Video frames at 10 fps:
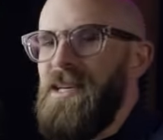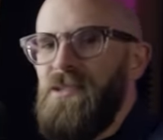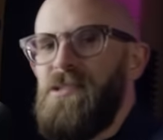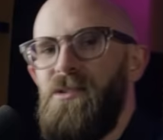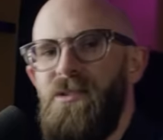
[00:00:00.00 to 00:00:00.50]

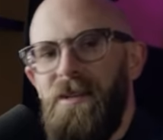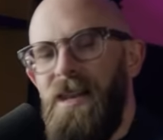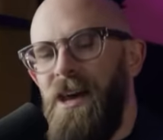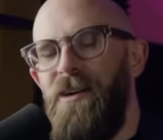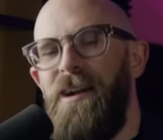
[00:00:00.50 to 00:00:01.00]
Middle school
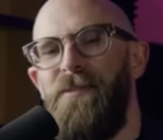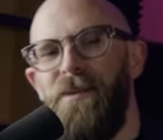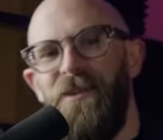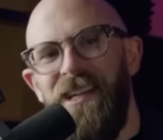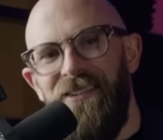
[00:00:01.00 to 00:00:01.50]
and lower,
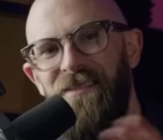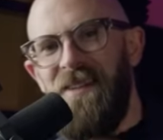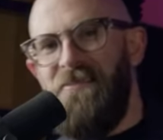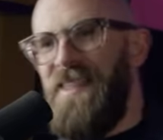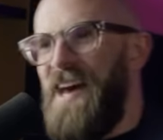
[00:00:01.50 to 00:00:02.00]
everybody.
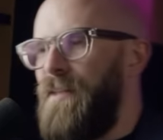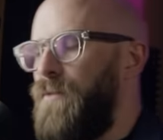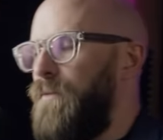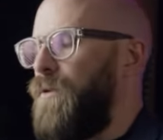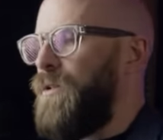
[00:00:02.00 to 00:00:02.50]
Remember that.
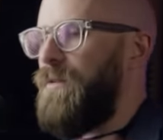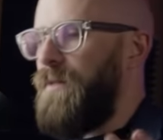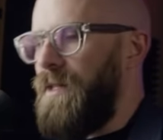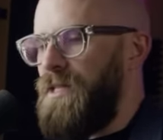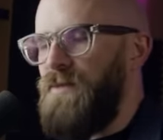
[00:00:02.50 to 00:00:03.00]
If you've
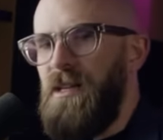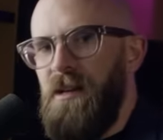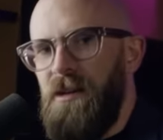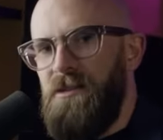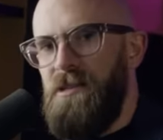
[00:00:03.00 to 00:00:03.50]
fallen for these
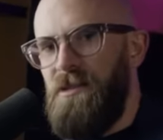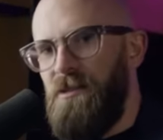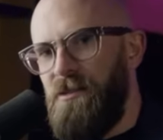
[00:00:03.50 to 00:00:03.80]
videos,